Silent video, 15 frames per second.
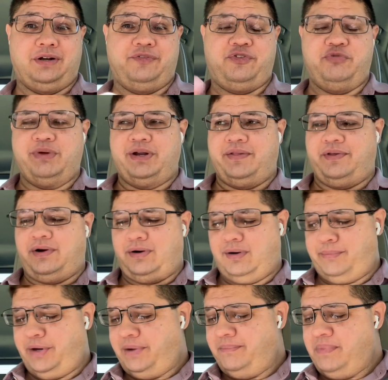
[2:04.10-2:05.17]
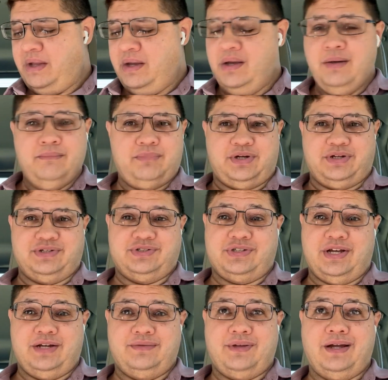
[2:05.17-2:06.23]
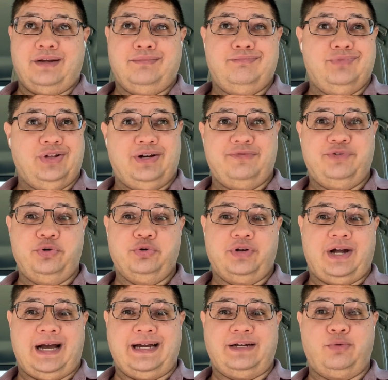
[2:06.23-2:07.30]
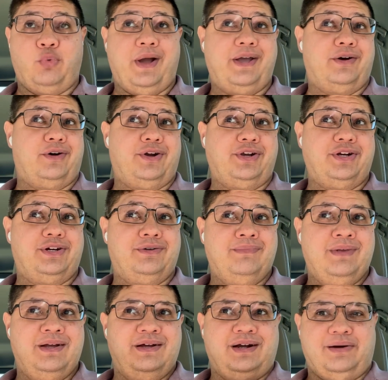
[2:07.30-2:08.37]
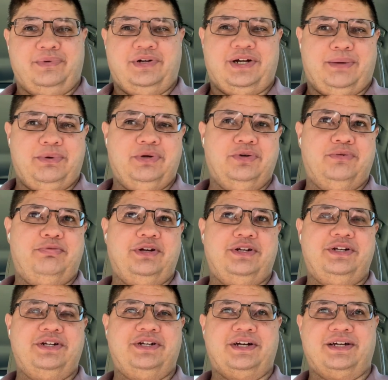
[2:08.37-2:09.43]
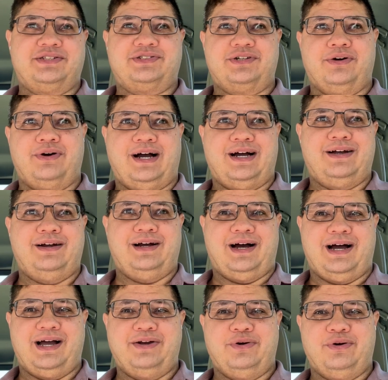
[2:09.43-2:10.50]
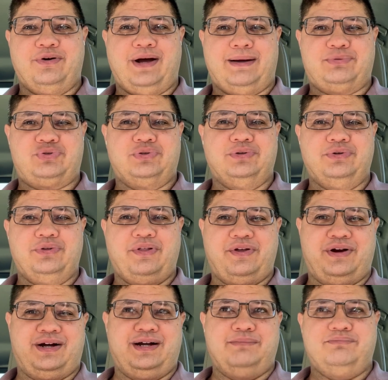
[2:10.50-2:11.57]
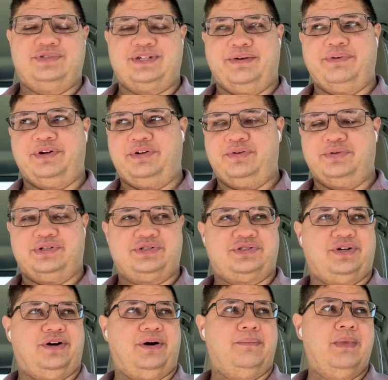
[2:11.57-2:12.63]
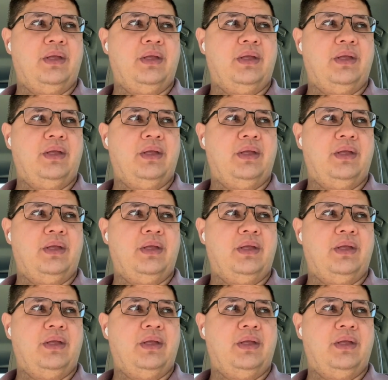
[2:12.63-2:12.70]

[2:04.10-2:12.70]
if you've been in the Army, because they love doing height and weight on you every time you do a PT test. So I know absolutely that I am 72 inches tall.